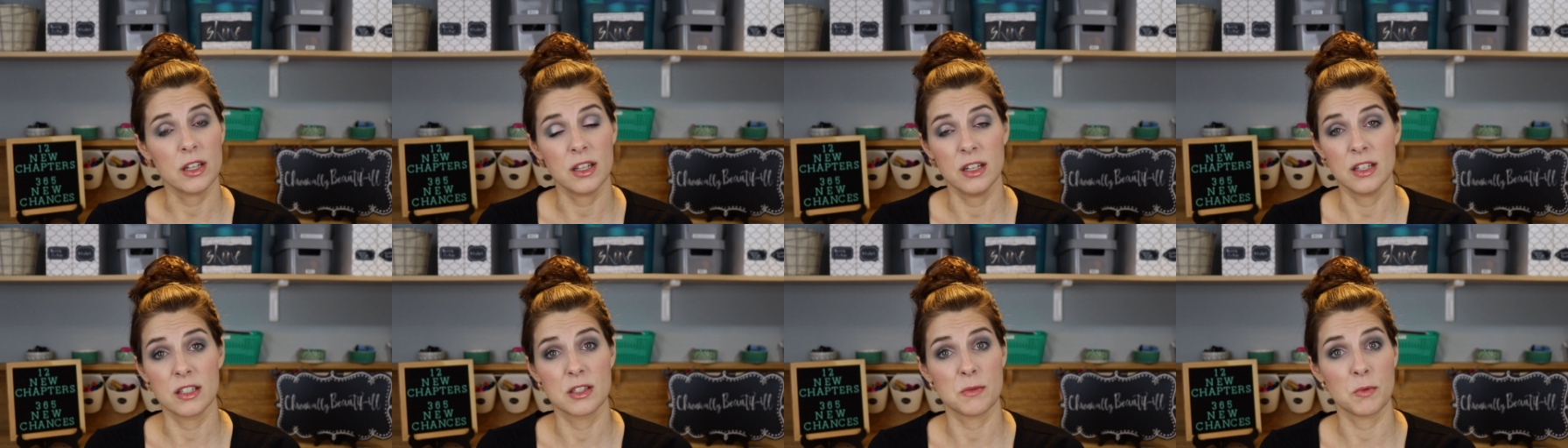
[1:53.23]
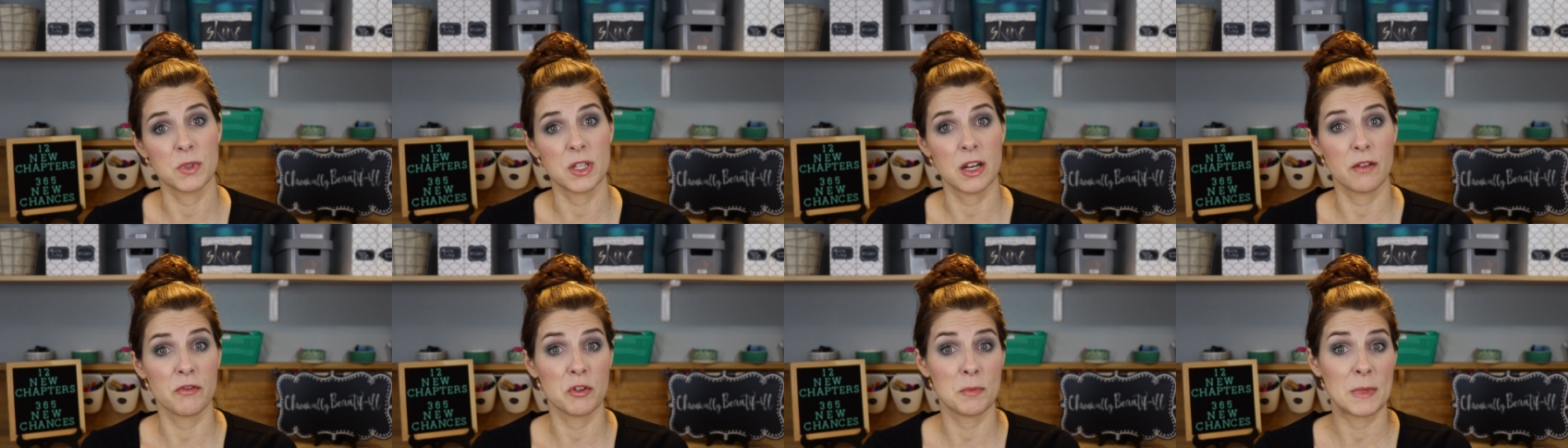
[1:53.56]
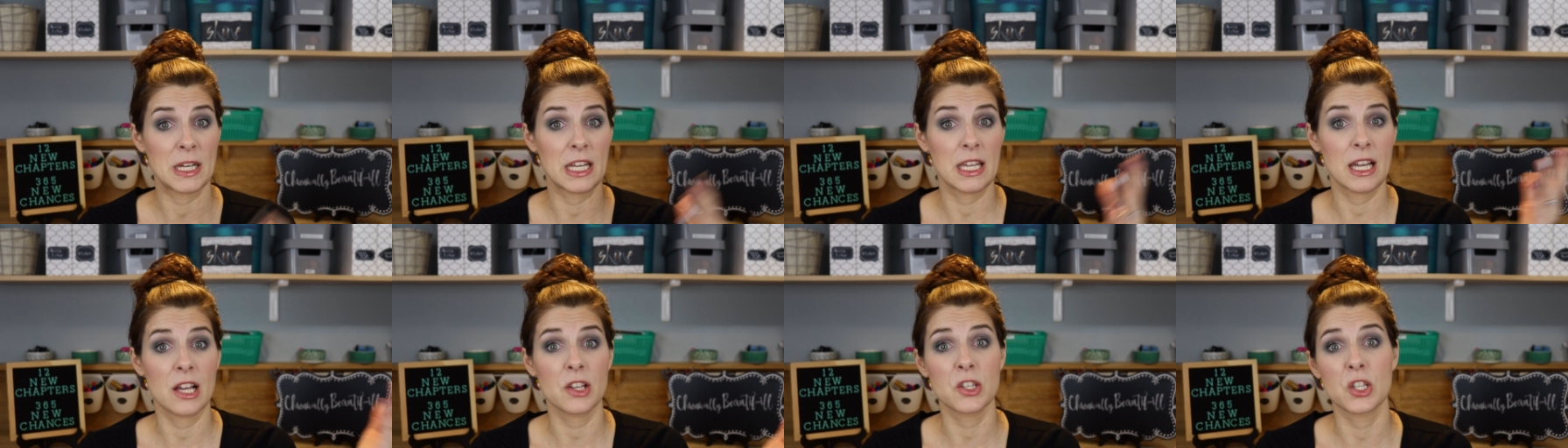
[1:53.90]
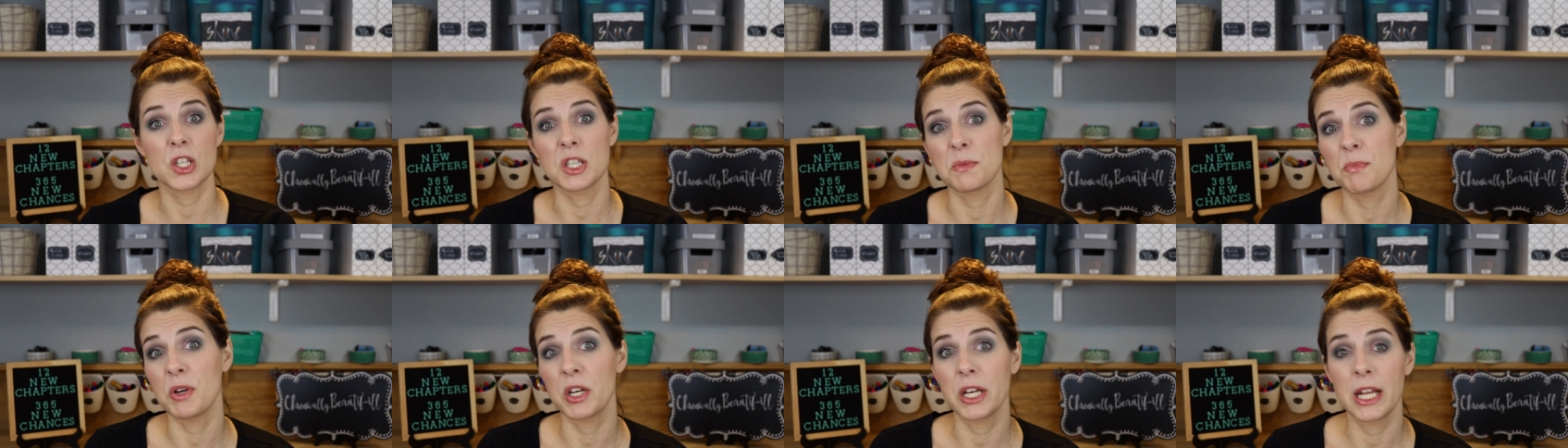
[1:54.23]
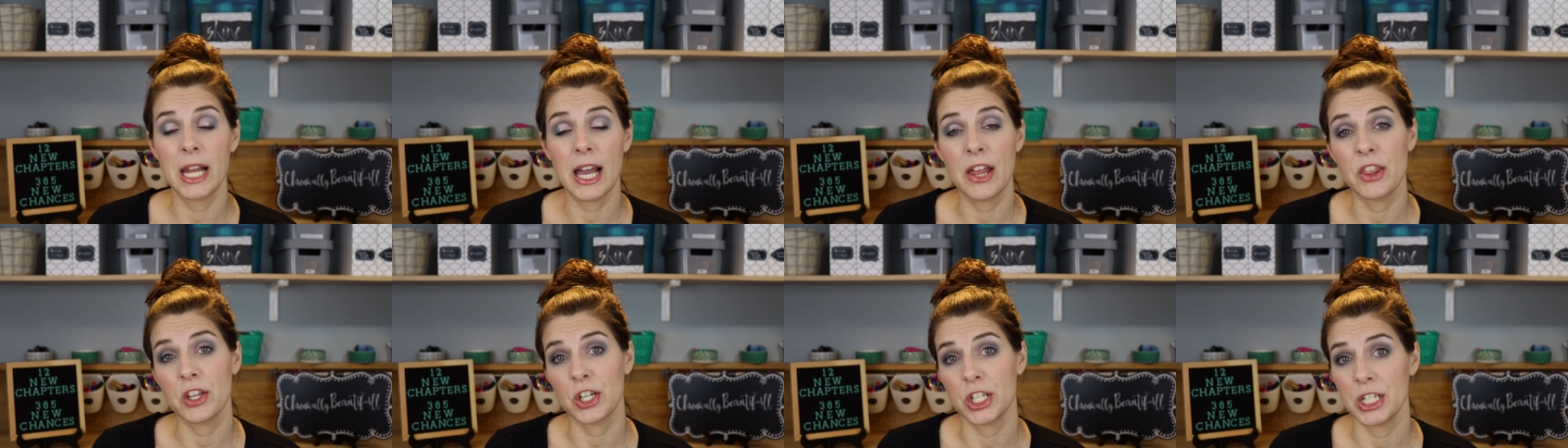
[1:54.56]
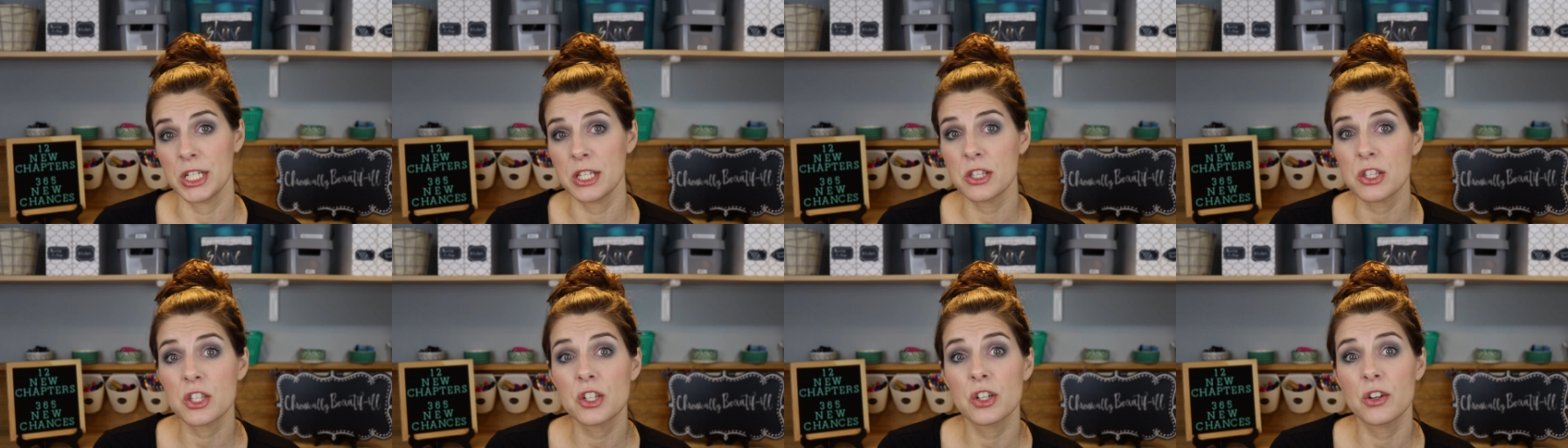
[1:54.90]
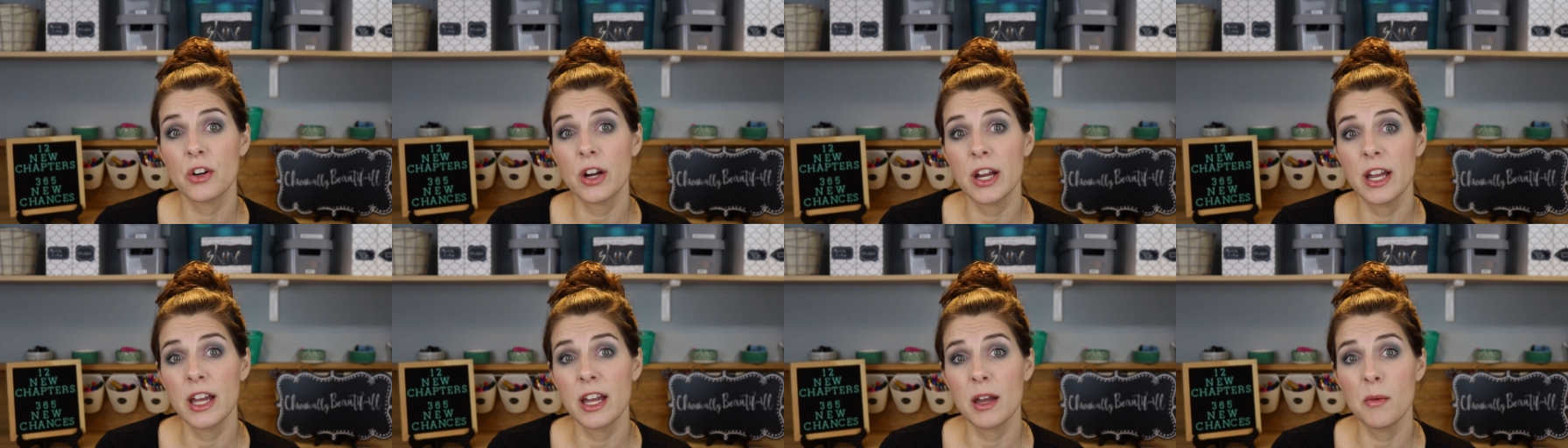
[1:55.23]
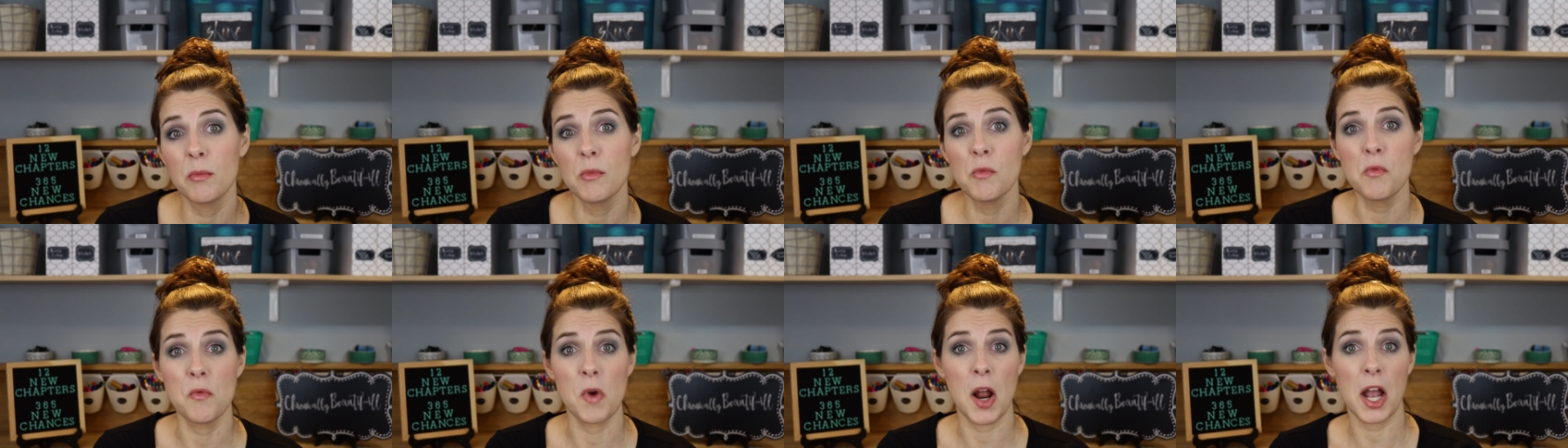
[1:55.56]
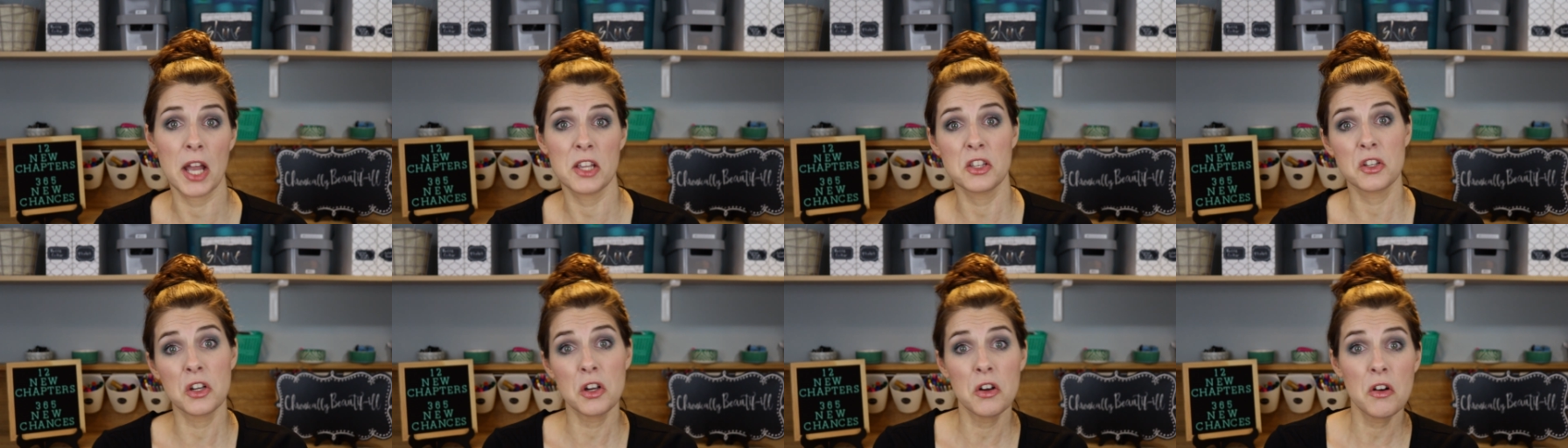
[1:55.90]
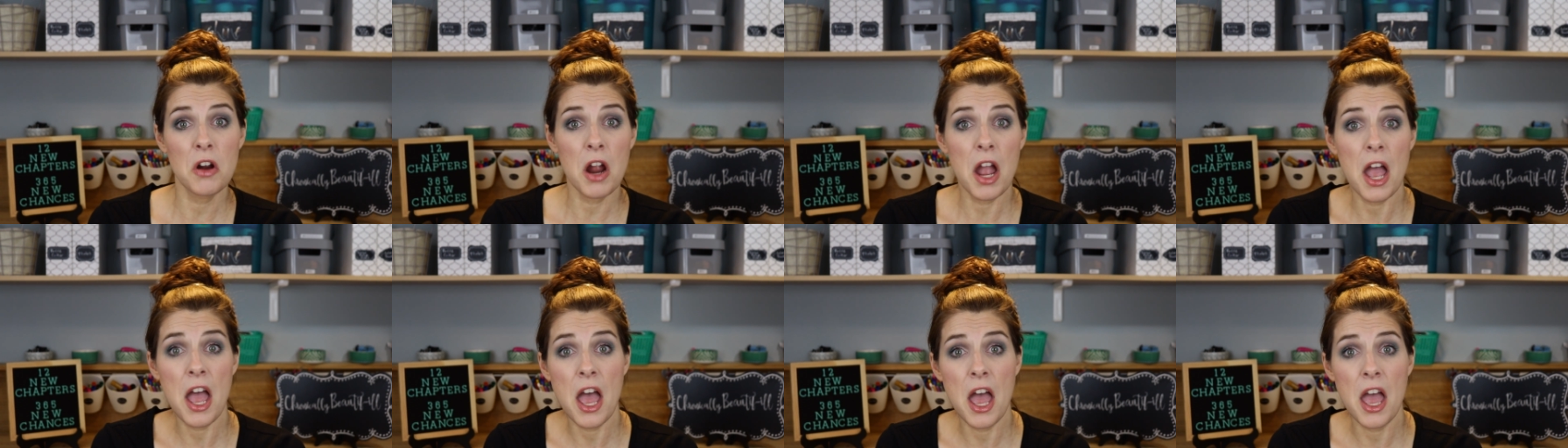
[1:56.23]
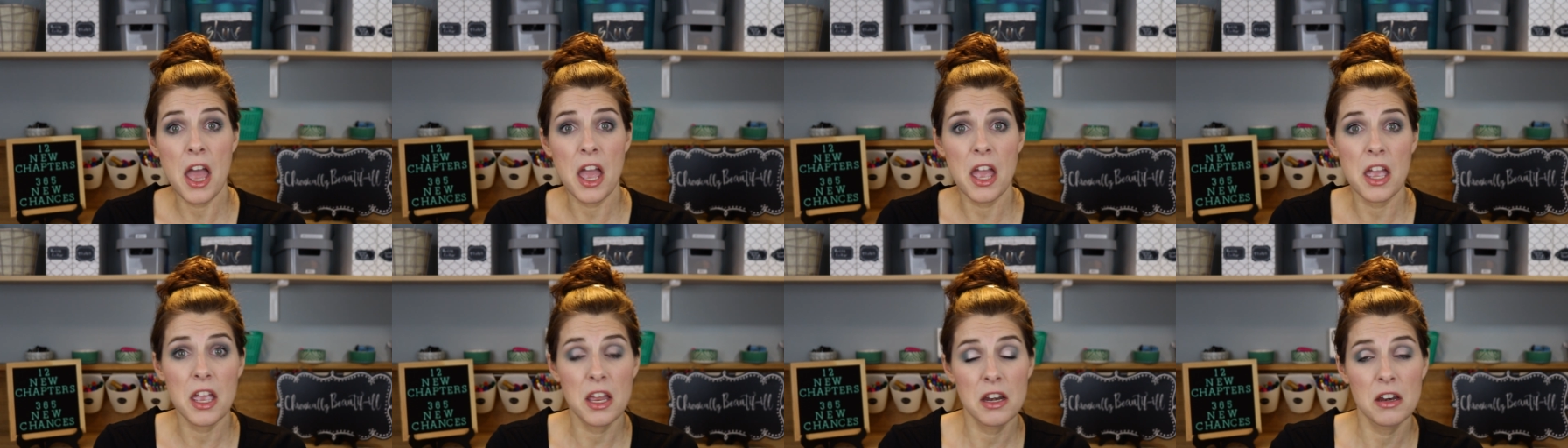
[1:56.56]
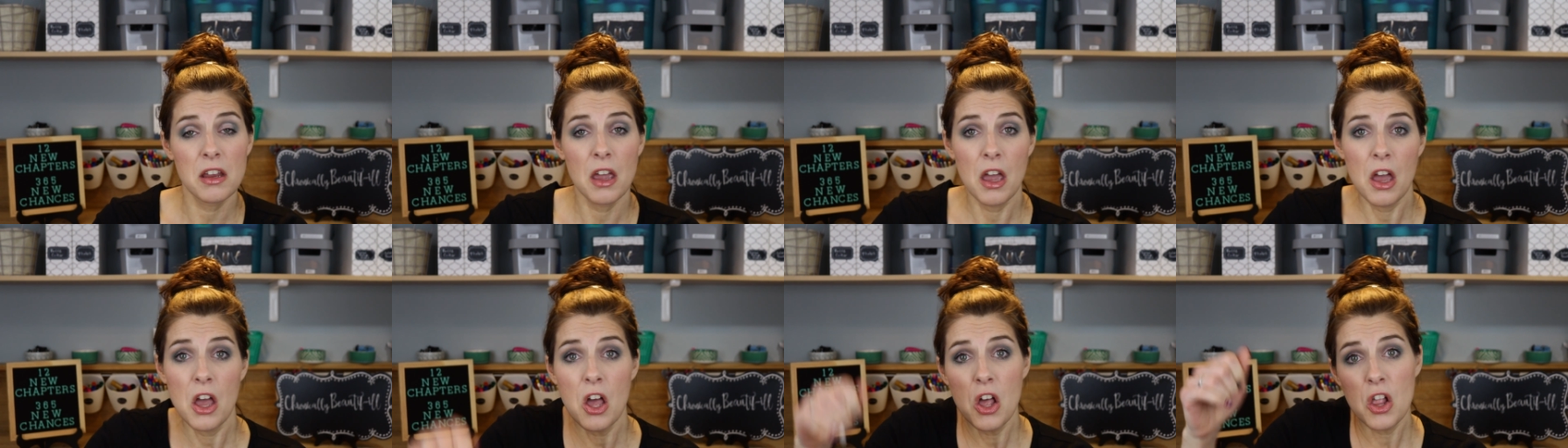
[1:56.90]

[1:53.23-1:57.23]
and that's what everybody else is putting on their Instagram? Rise and grind.